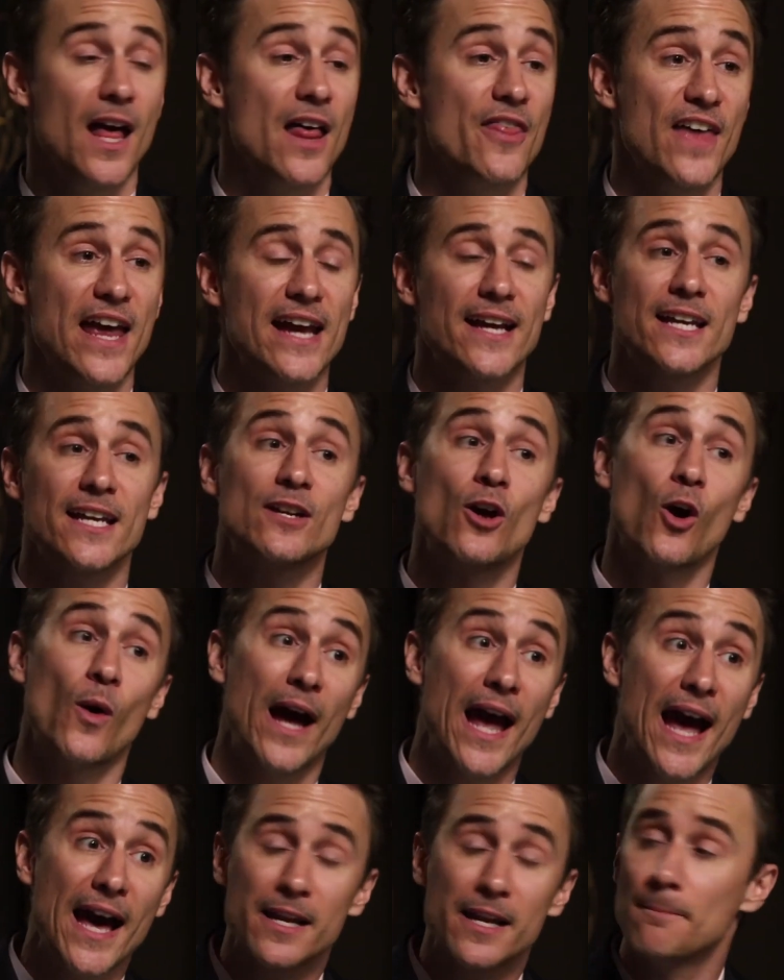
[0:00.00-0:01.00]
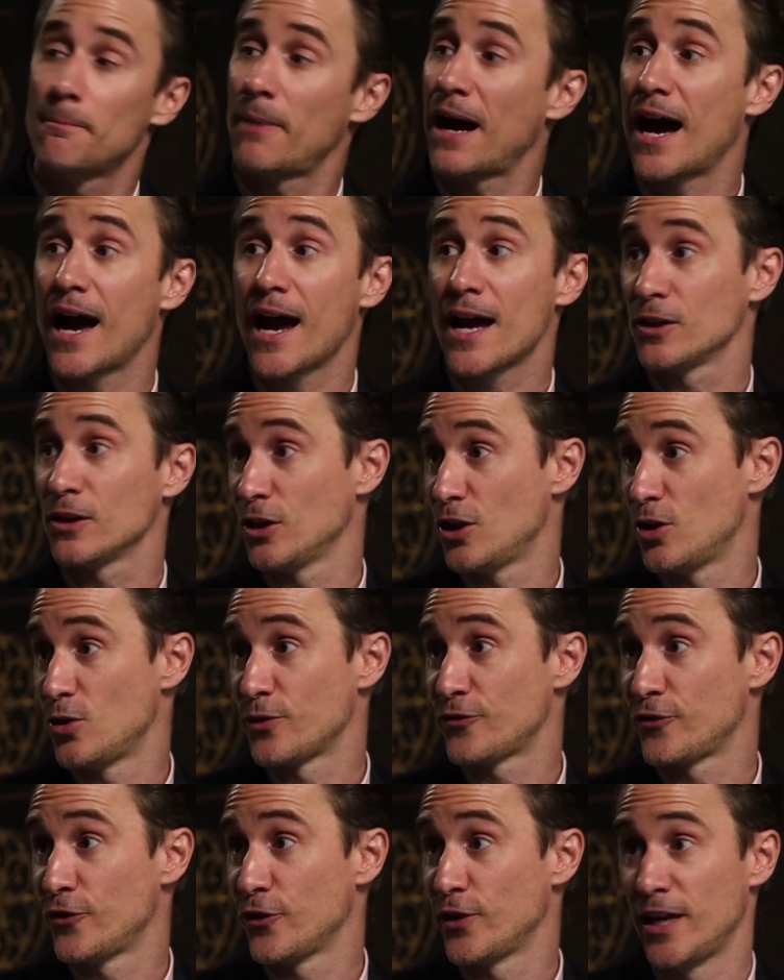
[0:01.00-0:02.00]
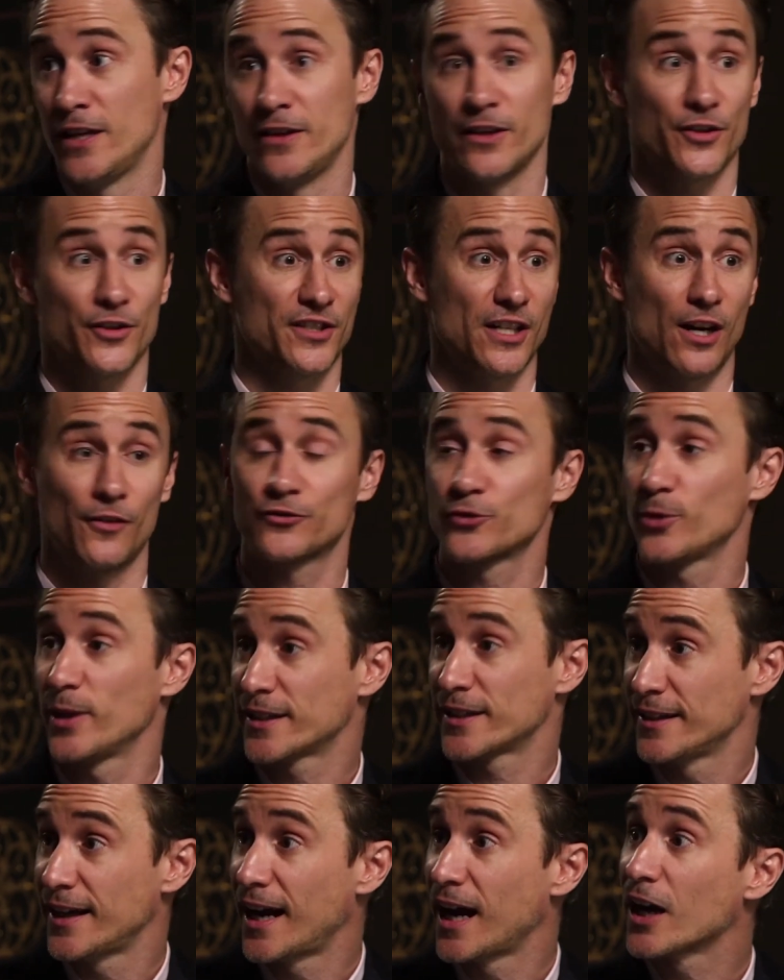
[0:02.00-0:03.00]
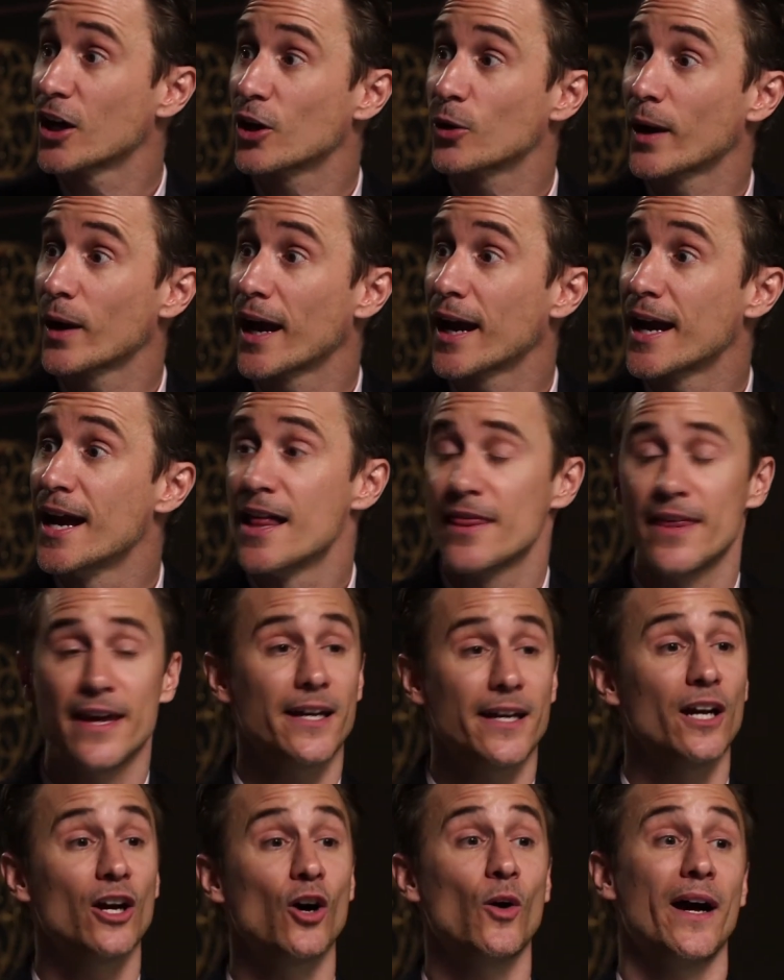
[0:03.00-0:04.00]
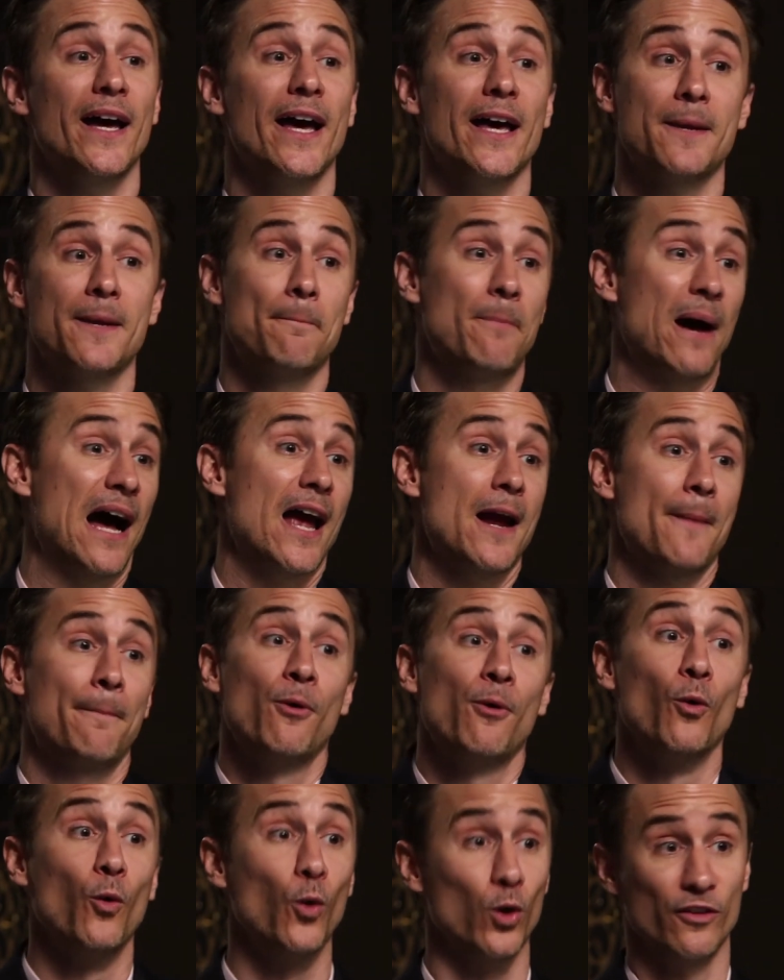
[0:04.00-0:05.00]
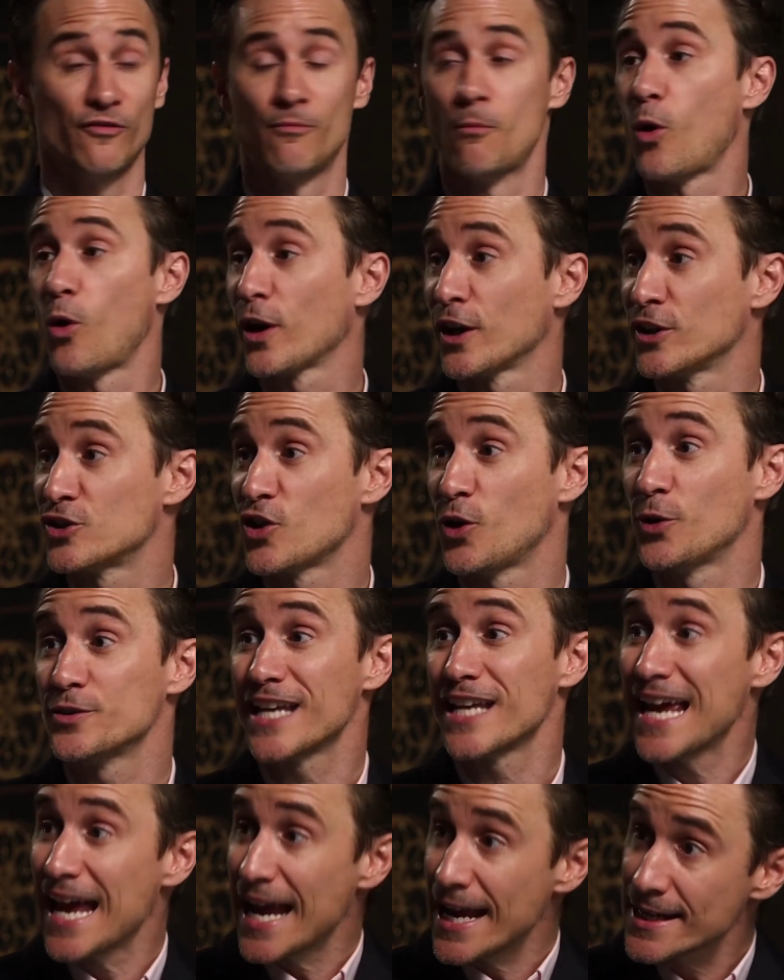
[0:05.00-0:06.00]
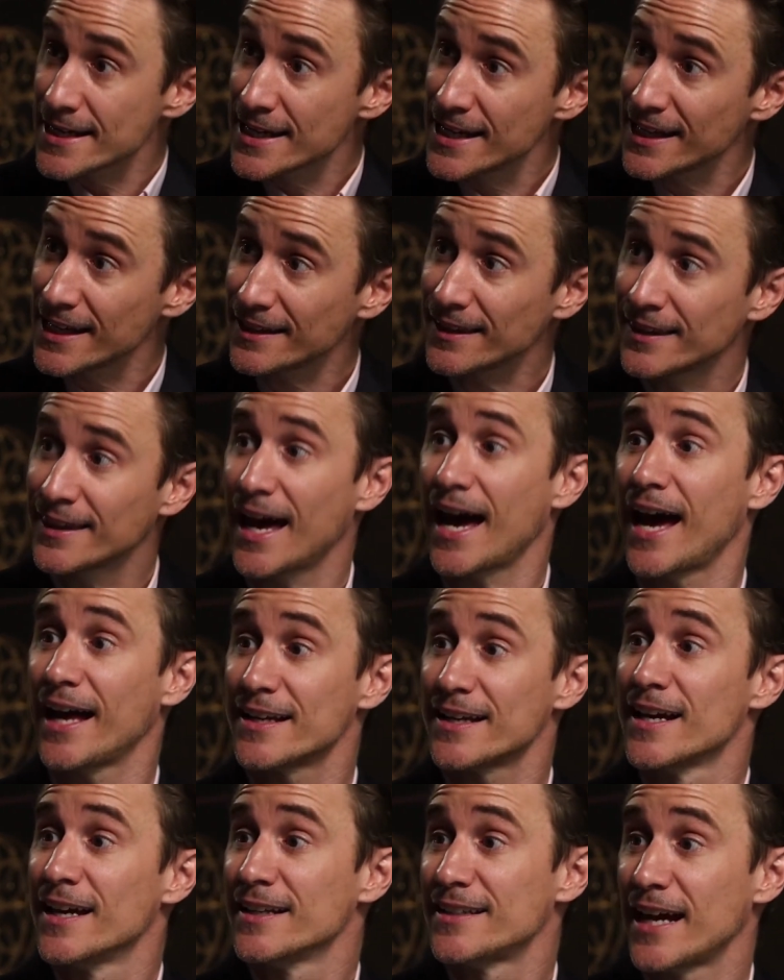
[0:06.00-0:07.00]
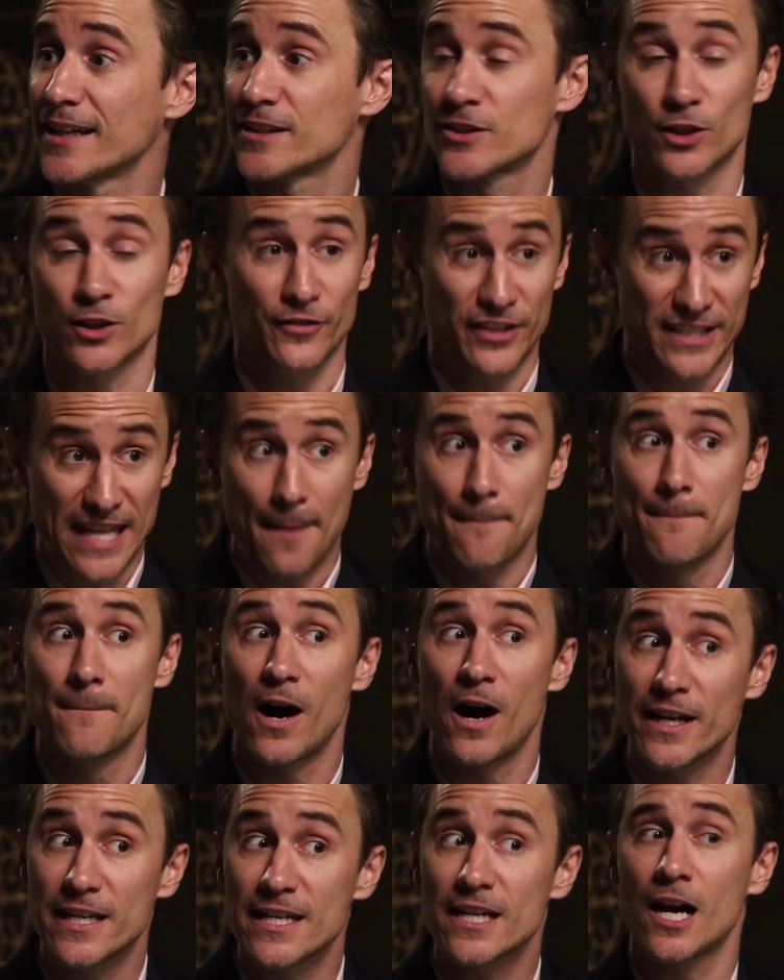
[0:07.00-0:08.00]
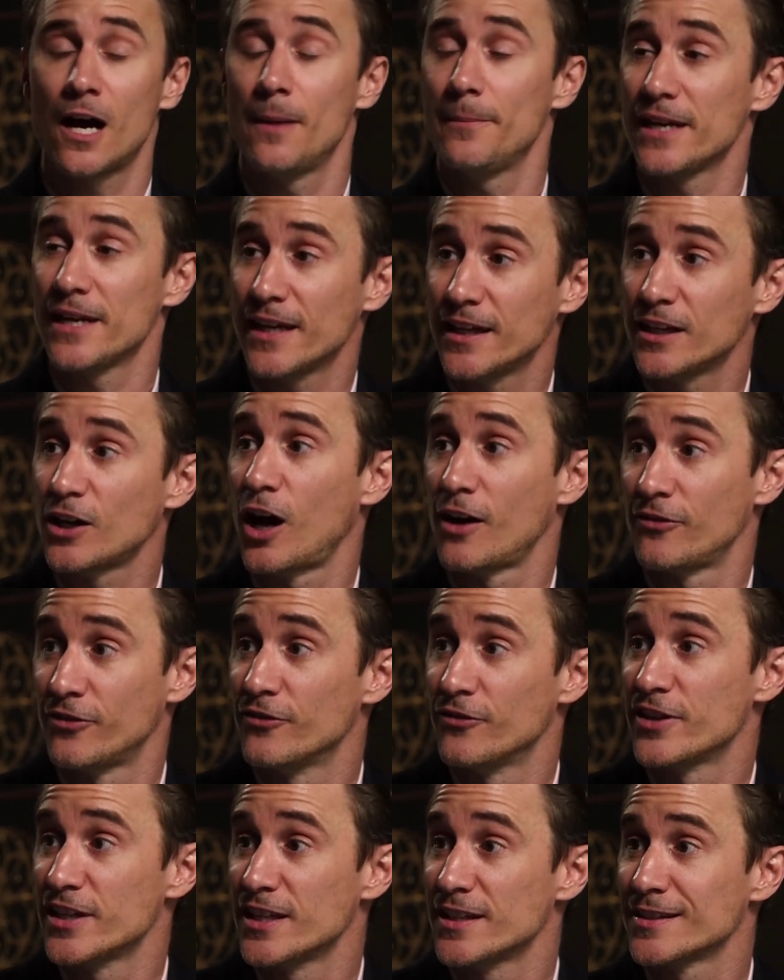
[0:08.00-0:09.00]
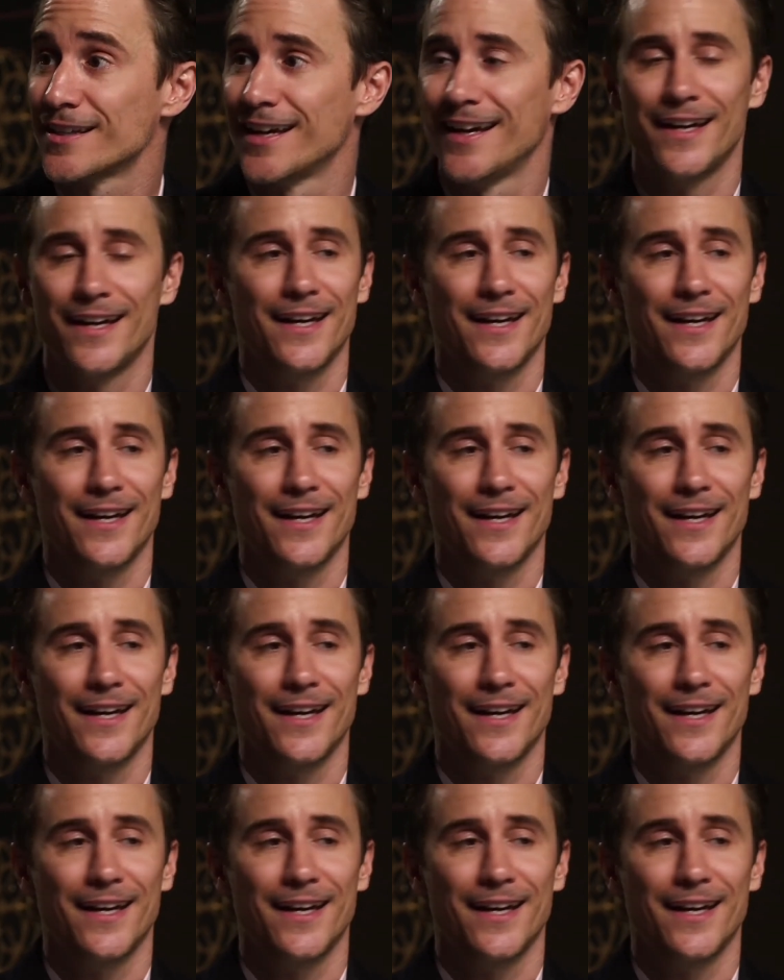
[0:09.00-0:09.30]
They can go ahead and buy a loan in their self-directed IRA. They can go ahead and buy a pool of mortgage loans and get that debt service, that money coming in off of these.